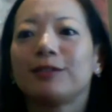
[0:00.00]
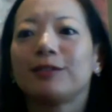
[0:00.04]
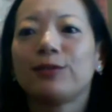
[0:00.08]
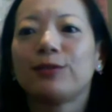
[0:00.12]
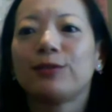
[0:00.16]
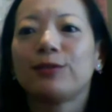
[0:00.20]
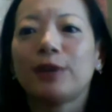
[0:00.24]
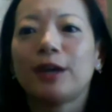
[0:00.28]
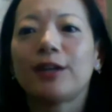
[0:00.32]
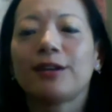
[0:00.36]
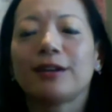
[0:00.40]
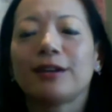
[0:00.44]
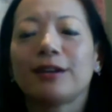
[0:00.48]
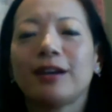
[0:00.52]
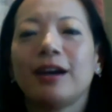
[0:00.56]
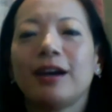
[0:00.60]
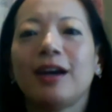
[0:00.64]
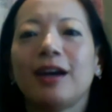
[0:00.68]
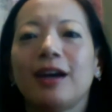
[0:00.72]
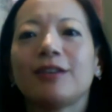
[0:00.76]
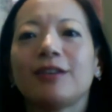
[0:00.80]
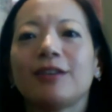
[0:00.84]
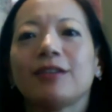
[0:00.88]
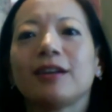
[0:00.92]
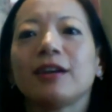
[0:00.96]
final
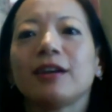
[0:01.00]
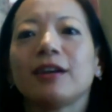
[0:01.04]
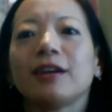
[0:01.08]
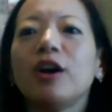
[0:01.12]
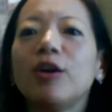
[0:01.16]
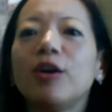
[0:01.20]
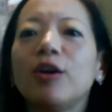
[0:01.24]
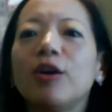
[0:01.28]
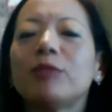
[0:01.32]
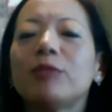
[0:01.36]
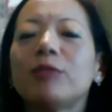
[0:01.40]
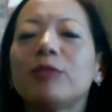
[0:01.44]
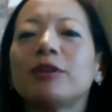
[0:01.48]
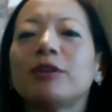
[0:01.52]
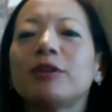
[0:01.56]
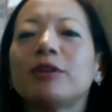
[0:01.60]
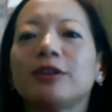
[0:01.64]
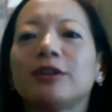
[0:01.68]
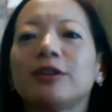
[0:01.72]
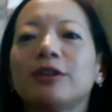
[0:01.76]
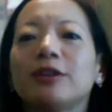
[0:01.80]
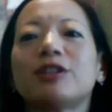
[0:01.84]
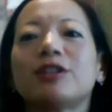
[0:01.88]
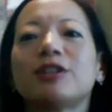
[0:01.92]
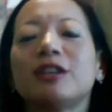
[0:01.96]
cut, you're like, oh, it would have been
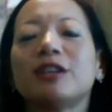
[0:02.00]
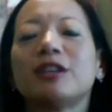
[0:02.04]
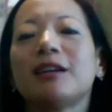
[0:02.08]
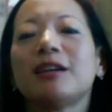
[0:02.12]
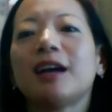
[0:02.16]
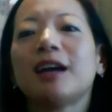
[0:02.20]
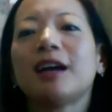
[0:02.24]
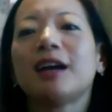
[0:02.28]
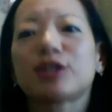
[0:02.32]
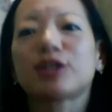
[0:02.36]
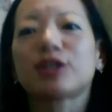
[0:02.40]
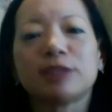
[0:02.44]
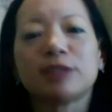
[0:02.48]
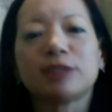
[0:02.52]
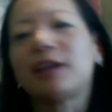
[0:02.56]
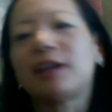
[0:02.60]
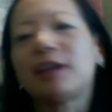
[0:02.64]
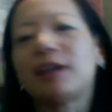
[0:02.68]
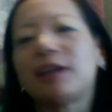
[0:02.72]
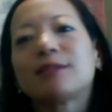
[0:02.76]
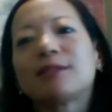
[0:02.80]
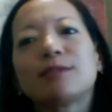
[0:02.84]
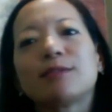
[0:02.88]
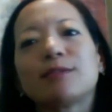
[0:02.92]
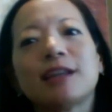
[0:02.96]
good if she actually
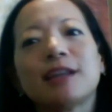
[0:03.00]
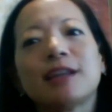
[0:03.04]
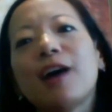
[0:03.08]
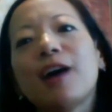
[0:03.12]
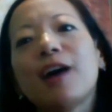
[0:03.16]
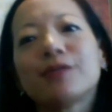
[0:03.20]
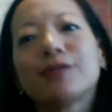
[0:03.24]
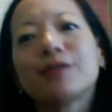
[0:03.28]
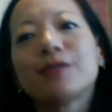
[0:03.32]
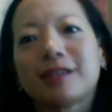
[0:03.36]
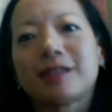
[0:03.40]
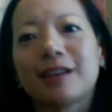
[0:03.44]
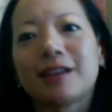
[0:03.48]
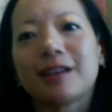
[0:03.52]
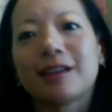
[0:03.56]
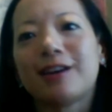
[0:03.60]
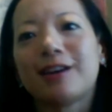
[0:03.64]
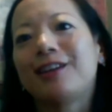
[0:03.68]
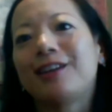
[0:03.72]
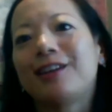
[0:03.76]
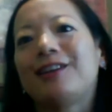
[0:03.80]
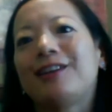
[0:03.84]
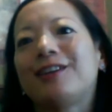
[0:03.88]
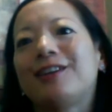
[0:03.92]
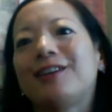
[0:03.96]
made some sounds there,
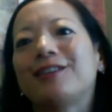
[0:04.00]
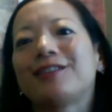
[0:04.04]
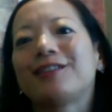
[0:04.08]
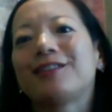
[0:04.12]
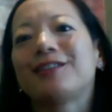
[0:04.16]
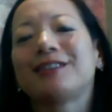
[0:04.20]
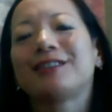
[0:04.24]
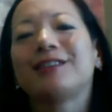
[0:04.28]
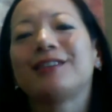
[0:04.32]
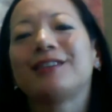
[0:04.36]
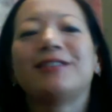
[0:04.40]
So.